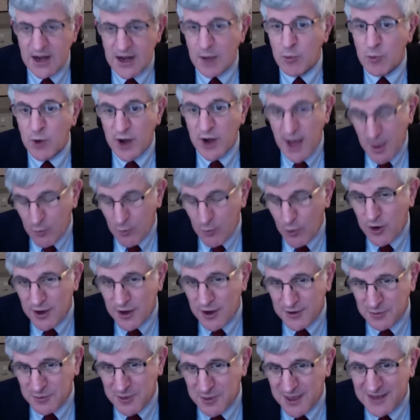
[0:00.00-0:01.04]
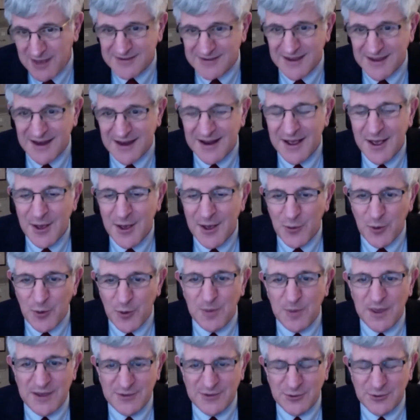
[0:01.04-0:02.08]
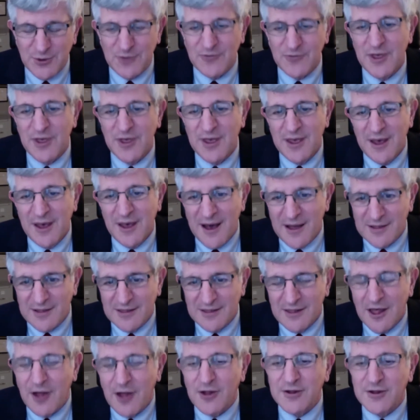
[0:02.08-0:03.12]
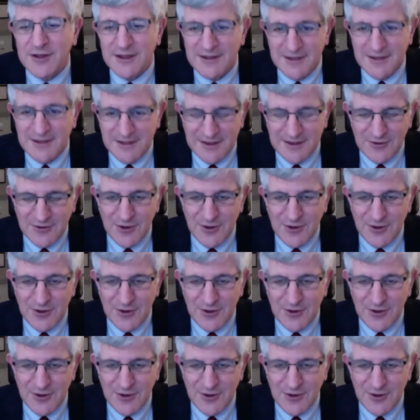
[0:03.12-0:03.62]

What worries me is that we'll be sort of lulled into this